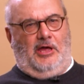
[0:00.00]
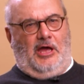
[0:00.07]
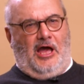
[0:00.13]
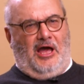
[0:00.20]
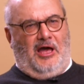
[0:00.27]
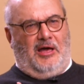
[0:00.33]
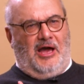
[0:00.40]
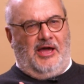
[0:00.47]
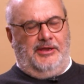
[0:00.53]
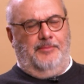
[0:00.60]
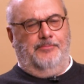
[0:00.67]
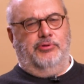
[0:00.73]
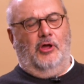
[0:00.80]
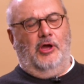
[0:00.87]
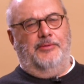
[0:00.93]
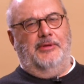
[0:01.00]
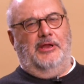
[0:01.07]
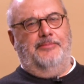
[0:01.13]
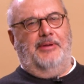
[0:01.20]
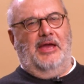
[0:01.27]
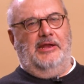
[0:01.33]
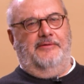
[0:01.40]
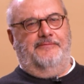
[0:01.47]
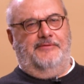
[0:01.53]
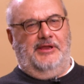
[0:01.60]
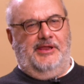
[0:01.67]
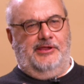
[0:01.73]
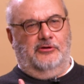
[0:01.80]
unemployment benefits,